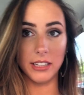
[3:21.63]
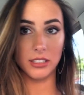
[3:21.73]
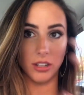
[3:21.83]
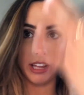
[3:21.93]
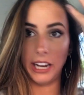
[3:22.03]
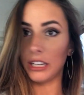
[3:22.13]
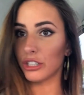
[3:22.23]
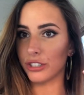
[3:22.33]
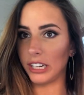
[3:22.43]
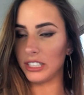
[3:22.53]
All right, so
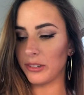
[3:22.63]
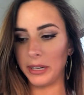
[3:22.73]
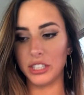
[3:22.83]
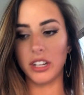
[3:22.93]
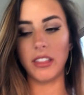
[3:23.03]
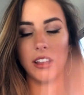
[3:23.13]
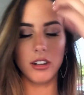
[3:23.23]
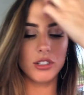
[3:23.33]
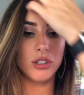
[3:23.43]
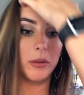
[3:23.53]
like transformation, they
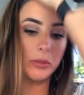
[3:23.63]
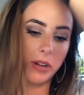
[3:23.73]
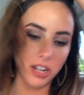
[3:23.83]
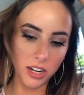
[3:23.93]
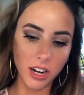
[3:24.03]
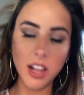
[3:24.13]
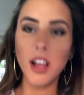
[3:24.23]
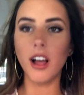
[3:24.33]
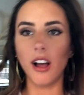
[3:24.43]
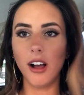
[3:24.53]
look so much better.
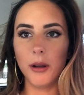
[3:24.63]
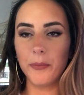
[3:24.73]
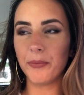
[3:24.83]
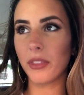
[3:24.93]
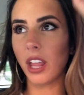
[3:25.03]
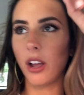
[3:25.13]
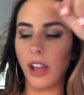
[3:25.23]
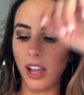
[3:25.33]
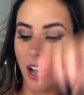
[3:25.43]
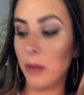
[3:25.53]
Um,
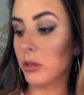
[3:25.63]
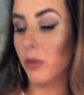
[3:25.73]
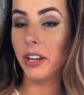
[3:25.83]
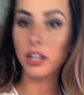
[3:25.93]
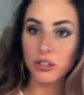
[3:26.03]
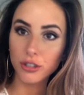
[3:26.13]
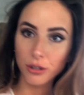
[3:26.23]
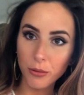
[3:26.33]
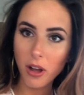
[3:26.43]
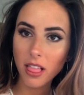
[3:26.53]
okay, I'm going
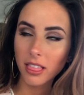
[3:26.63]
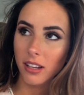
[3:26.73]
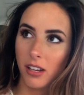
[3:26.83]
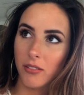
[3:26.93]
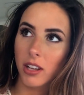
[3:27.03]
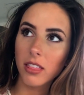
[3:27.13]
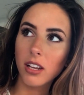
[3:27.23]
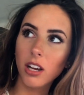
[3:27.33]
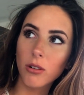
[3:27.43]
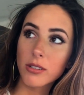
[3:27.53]
to leave
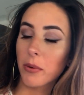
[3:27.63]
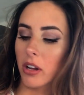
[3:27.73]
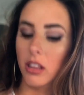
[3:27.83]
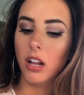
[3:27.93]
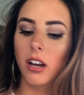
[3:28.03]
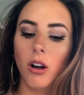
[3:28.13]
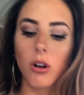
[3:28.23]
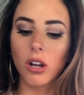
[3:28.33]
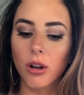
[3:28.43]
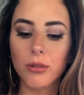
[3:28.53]
the Ulta parking lot
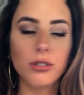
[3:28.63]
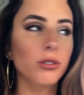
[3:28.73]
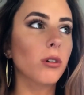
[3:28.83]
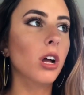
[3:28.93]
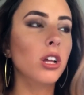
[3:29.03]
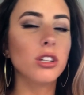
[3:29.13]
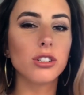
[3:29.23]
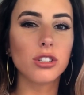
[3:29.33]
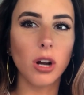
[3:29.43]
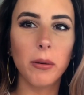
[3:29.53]
now, go to
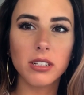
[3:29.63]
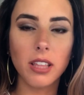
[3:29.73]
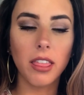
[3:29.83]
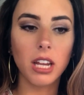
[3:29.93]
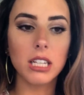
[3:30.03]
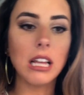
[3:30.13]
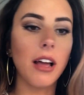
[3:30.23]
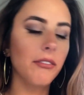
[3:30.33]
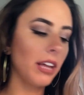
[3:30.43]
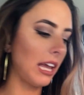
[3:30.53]
Starbucks, I think, because I
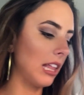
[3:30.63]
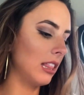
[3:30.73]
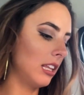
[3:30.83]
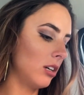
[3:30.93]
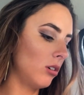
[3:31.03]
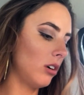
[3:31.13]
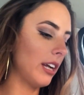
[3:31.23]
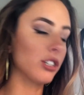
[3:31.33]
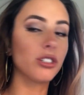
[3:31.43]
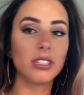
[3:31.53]
have a little
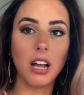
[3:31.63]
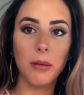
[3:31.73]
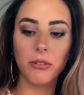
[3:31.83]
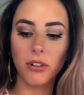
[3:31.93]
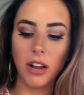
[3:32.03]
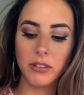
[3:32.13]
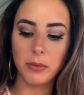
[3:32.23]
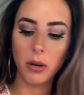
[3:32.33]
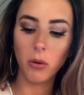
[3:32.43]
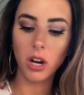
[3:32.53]
extra time before I have to
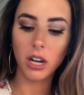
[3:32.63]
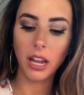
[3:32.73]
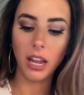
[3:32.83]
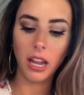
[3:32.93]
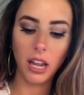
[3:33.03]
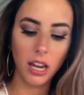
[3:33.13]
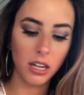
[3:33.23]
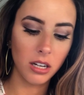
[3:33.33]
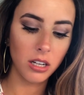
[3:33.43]
be at work. And